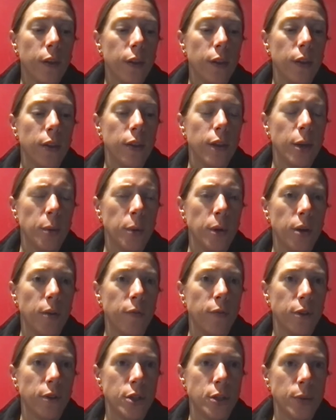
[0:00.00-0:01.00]
they were all
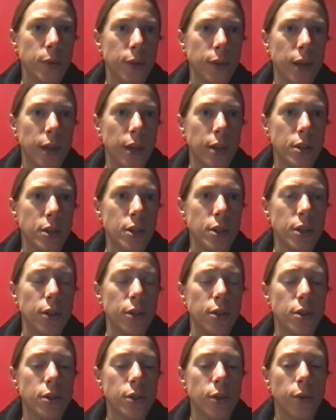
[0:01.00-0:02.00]
virtual last
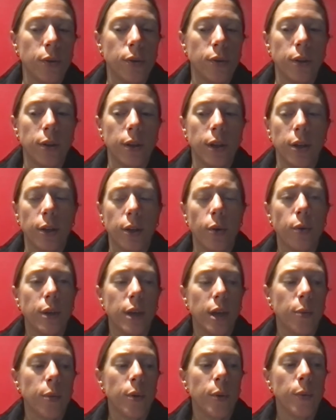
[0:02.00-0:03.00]
year. So they're like,
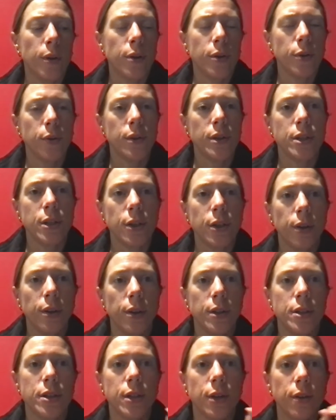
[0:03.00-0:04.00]
okay, we want to do this area,
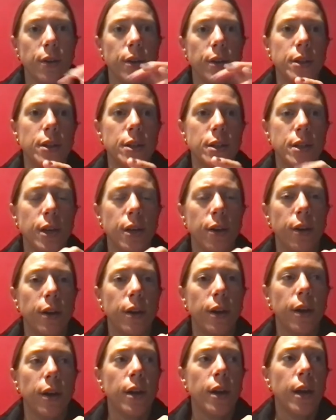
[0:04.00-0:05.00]
and this
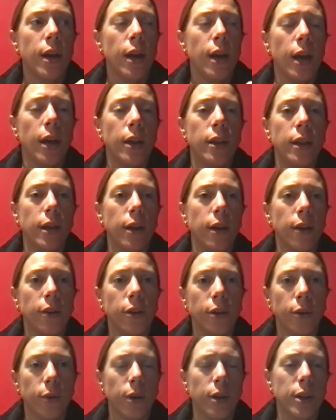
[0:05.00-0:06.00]
area. And they all
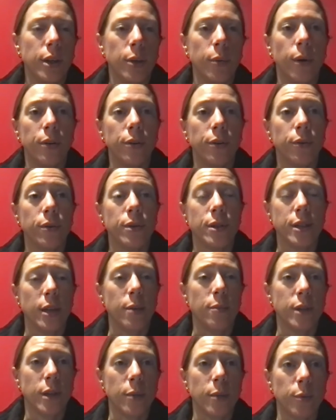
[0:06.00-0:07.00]
agreed they want to do the
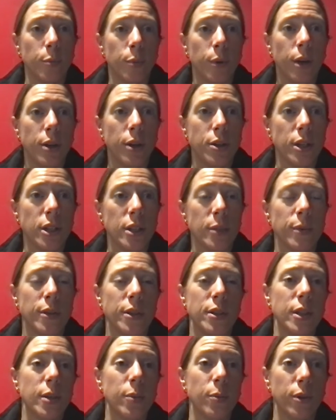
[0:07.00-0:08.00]
same type of projects
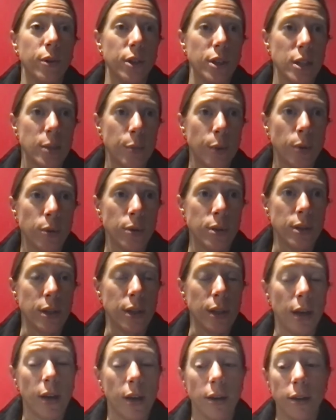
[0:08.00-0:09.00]
because they weren't exposed to
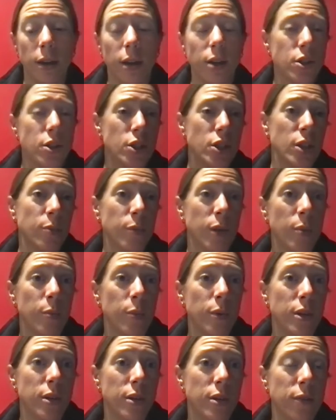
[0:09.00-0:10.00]
that. Next year might
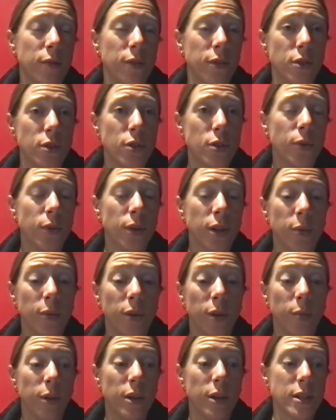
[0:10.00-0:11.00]
be a different story
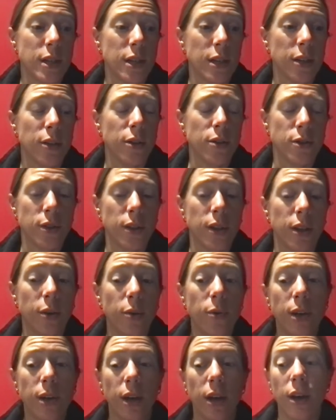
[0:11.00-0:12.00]
where my second years are like,
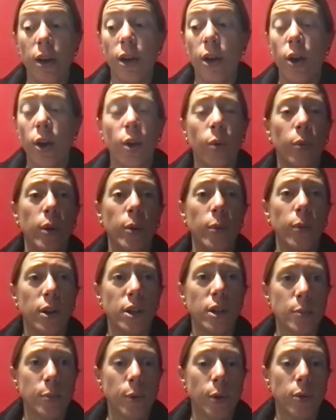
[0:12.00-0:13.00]
okay, we were
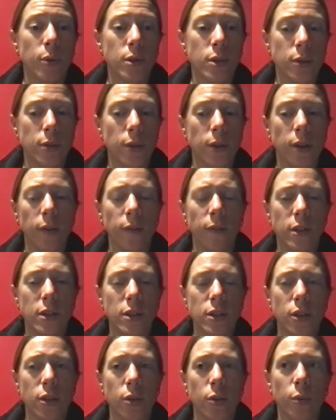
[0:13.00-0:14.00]
exposed to all of
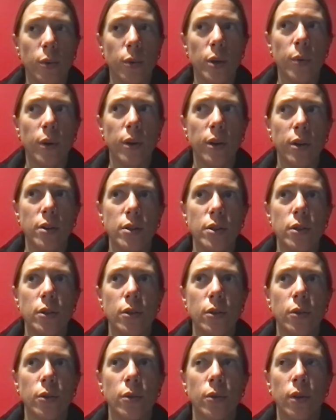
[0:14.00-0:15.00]
this. So we want to
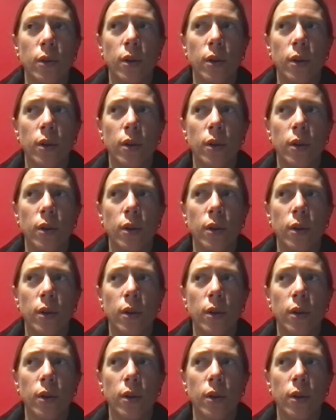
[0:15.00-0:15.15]
do